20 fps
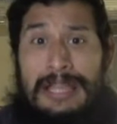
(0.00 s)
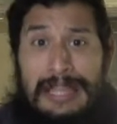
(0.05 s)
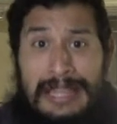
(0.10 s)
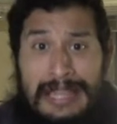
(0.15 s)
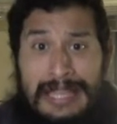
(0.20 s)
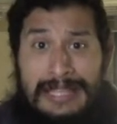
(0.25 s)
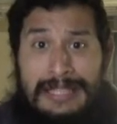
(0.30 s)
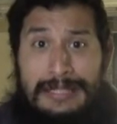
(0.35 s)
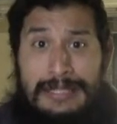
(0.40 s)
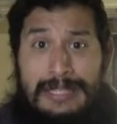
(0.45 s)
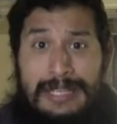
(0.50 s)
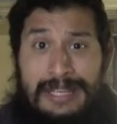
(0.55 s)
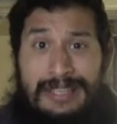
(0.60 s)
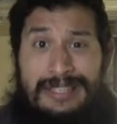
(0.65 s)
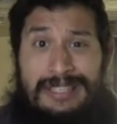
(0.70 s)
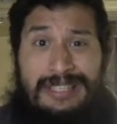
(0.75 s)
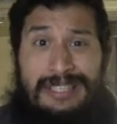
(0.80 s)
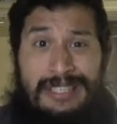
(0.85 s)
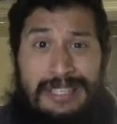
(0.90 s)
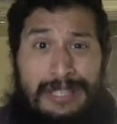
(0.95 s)
this
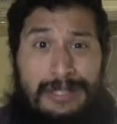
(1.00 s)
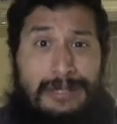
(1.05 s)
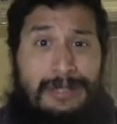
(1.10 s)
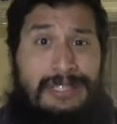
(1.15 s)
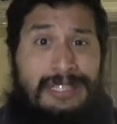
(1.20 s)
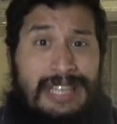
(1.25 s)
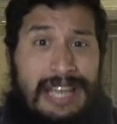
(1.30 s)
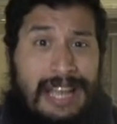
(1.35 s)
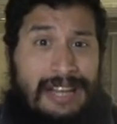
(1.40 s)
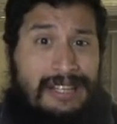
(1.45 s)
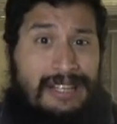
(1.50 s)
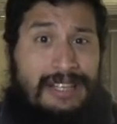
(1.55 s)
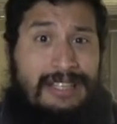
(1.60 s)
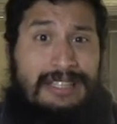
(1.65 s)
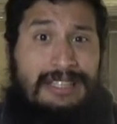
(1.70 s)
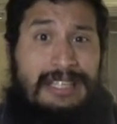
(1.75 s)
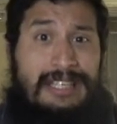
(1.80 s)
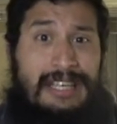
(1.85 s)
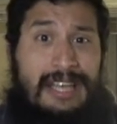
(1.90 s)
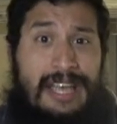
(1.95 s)
is still
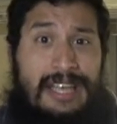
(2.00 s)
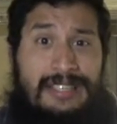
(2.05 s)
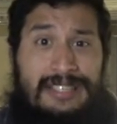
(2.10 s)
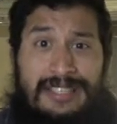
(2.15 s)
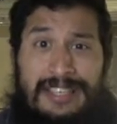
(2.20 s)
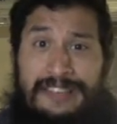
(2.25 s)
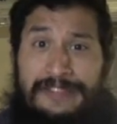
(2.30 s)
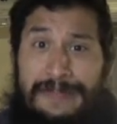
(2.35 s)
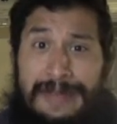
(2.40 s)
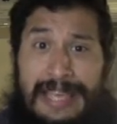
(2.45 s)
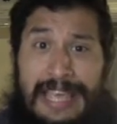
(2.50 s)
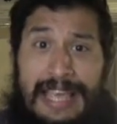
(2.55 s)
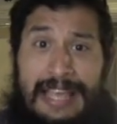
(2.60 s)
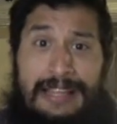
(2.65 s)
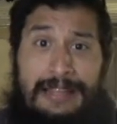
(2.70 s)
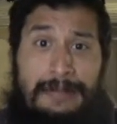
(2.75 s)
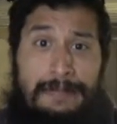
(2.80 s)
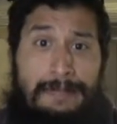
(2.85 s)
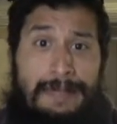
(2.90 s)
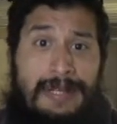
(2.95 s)
technically a City of
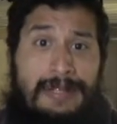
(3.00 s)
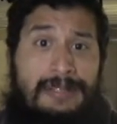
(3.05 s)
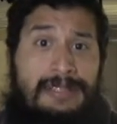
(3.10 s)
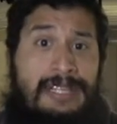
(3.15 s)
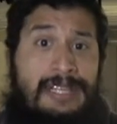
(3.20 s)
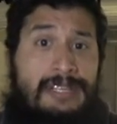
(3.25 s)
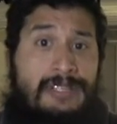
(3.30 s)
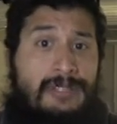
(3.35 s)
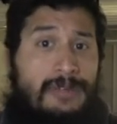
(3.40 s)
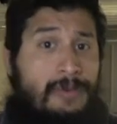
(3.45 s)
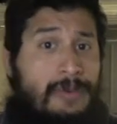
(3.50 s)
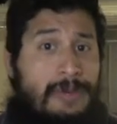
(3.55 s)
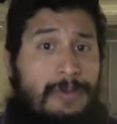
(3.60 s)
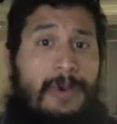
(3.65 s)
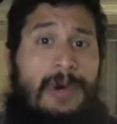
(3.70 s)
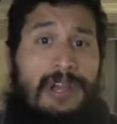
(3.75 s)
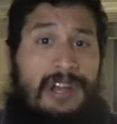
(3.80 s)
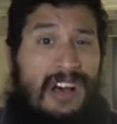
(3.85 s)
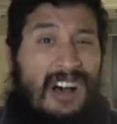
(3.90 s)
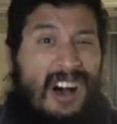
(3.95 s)
McAllen building, so we
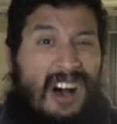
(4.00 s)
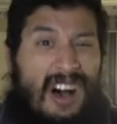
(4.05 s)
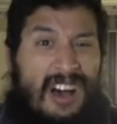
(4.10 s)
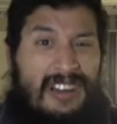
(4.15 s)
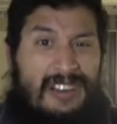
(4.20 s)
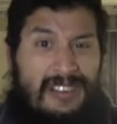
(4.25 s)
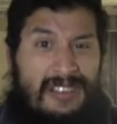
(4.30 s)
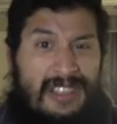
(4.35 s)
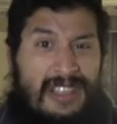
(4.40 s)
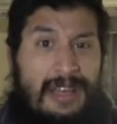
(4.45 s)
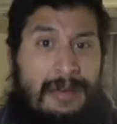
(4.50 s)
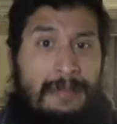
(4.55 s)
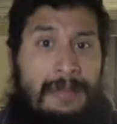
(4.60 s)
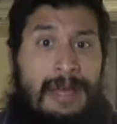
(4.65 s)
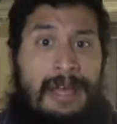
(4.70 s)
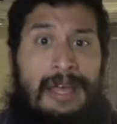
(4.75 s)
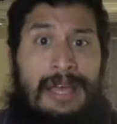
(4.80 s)
want to honor them